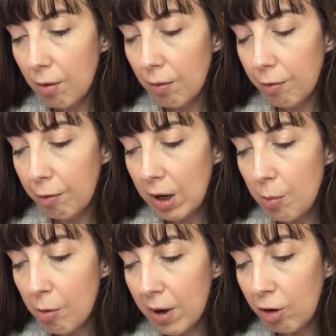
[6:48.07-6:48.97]
for
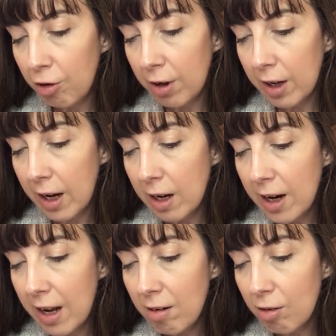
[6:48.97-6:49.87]
liberation and
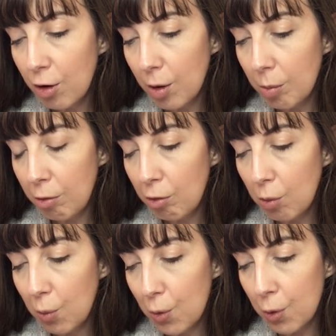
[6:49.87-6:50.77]
an end to the
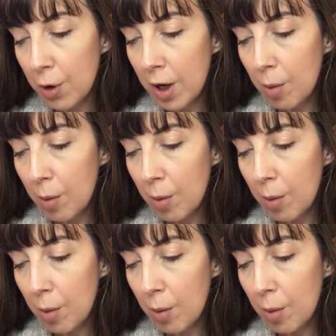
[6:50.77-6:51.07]
brutal war,